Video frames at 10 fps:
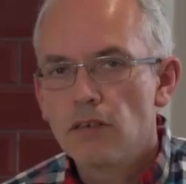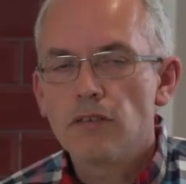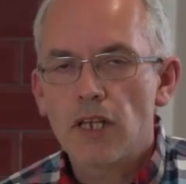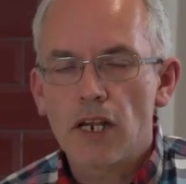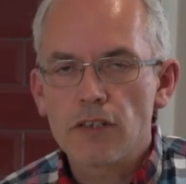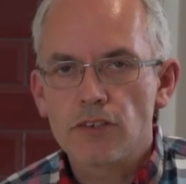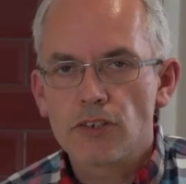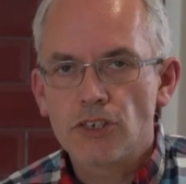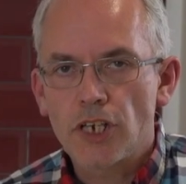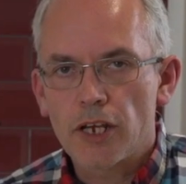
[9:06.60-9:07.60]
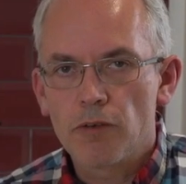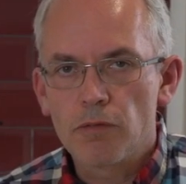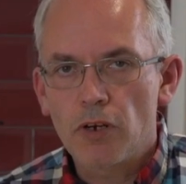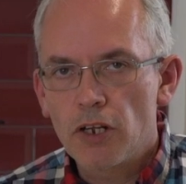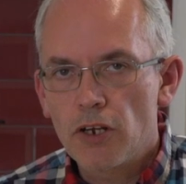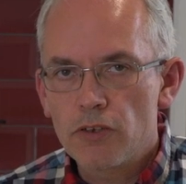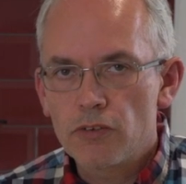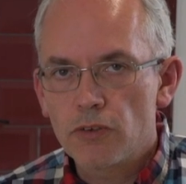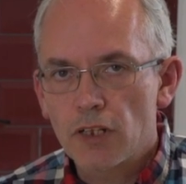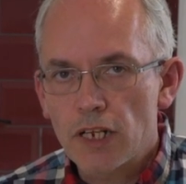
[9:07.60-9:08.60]
Now let's just check I've followed
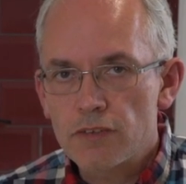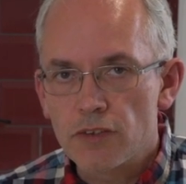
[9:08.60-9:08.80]
all the last